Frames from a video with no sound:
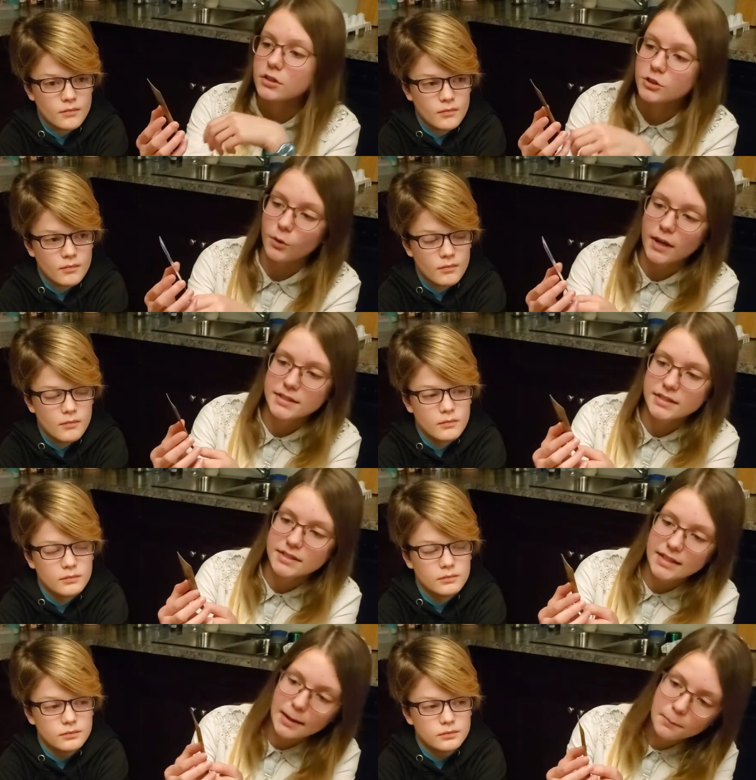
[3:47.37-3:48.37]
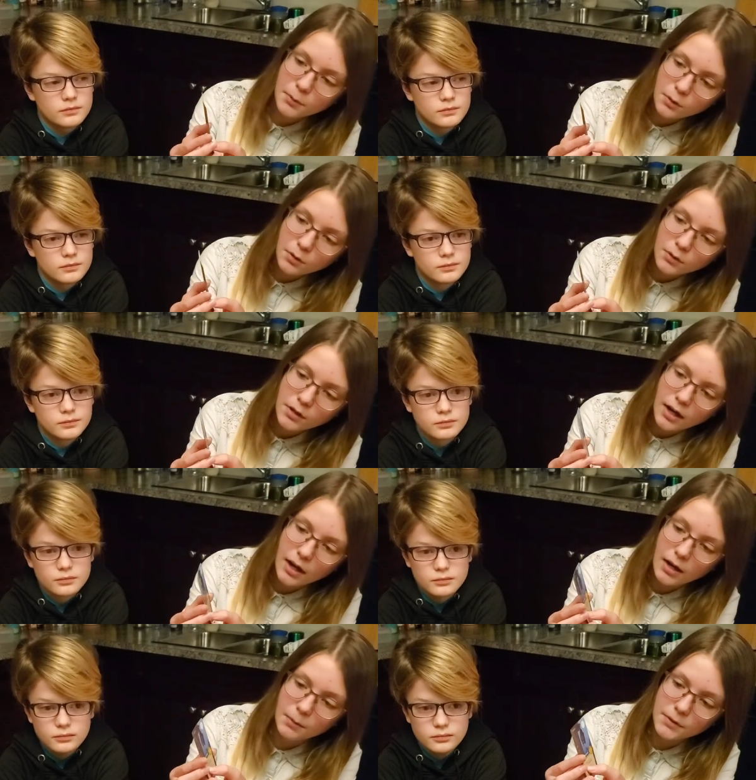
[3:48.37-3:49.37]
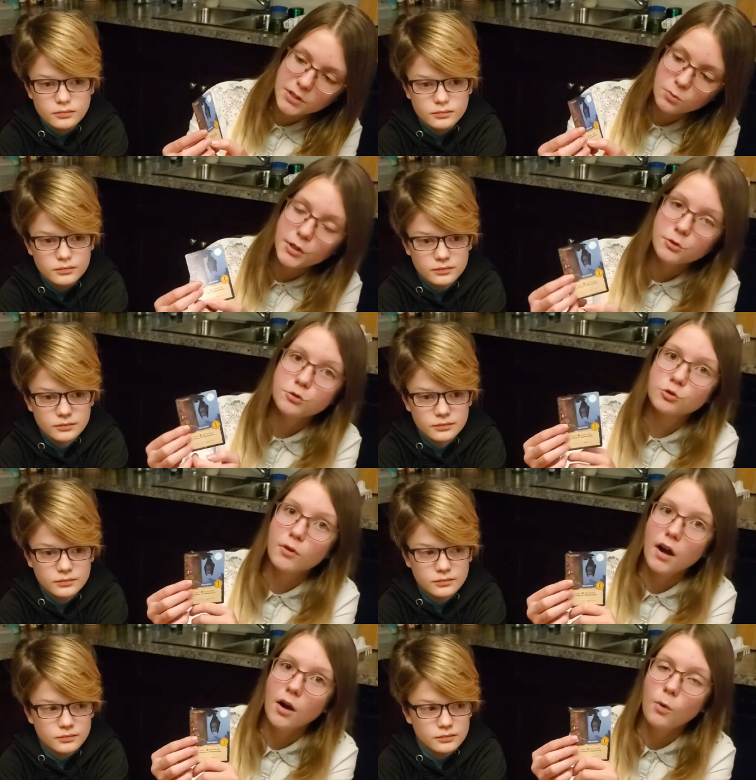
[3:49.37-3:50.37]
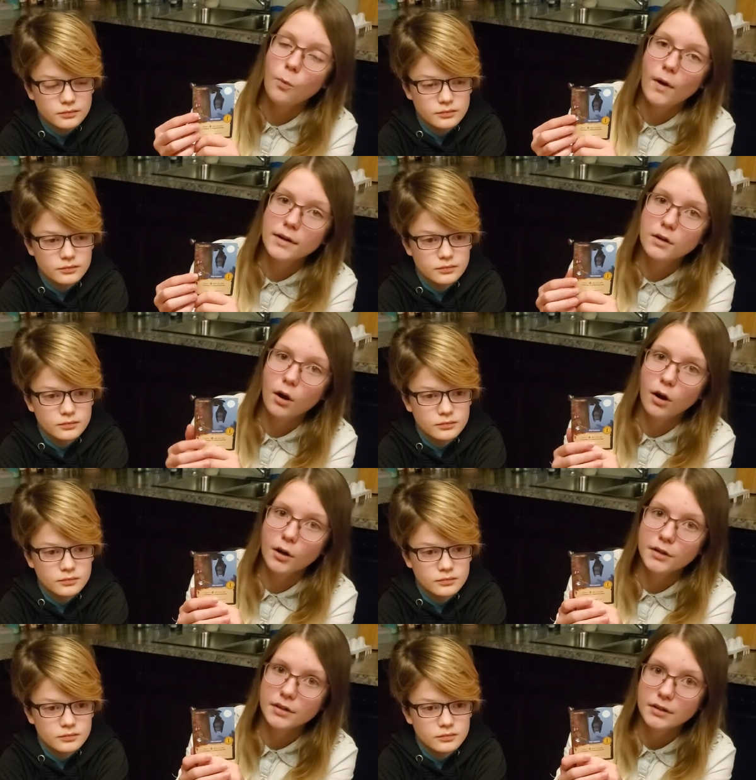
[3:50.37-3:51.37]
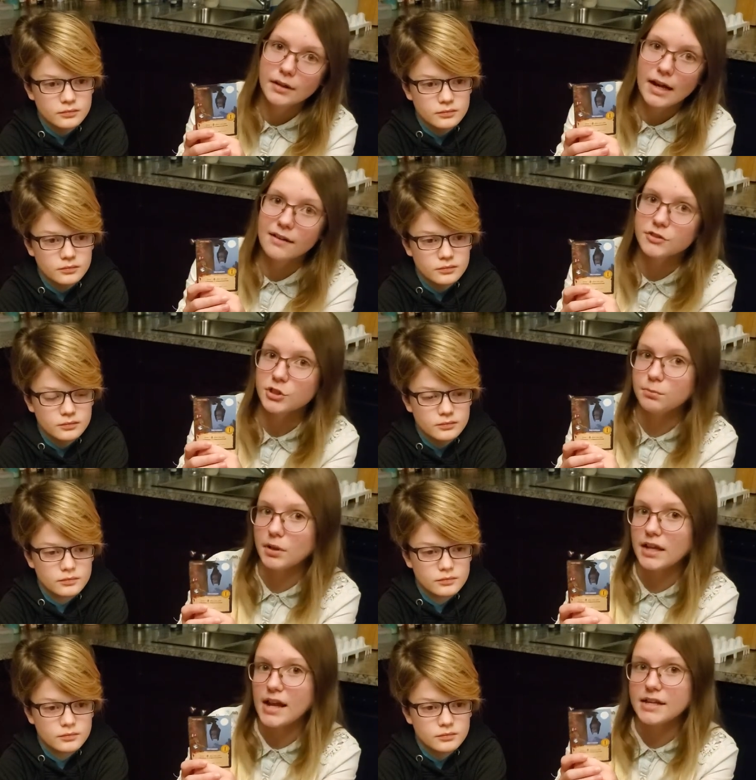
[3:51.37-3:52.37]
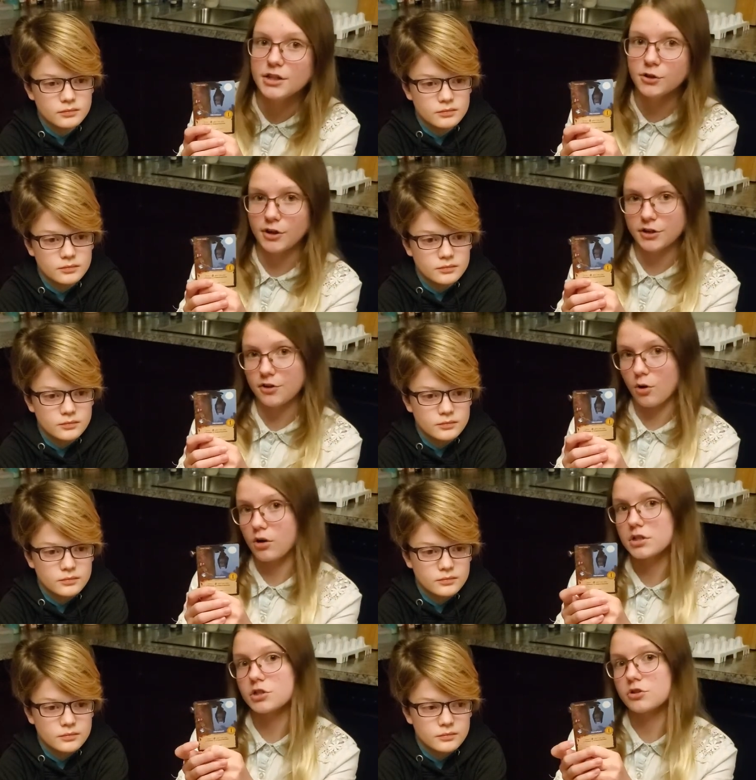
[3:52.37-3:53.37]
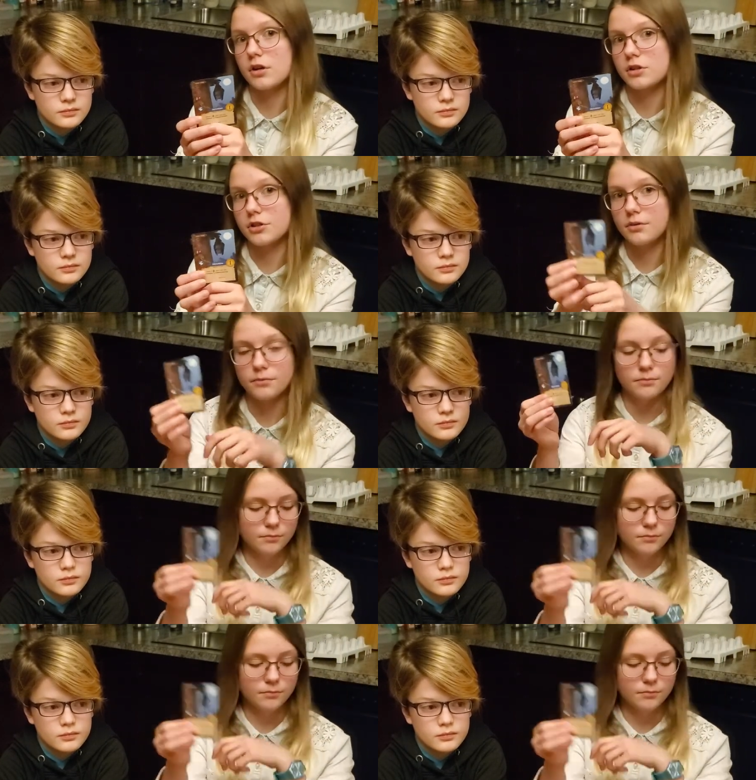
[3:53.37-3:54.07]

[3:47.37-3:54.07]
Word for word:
Speaker 1: So as an example, um, this one you draw one card after you play any critter or construction.